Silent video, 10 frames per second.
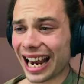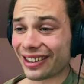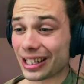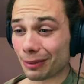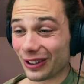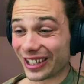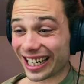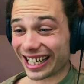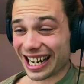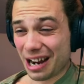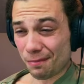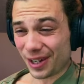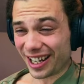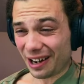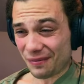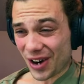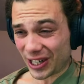and these balloons are getting pretty darn far.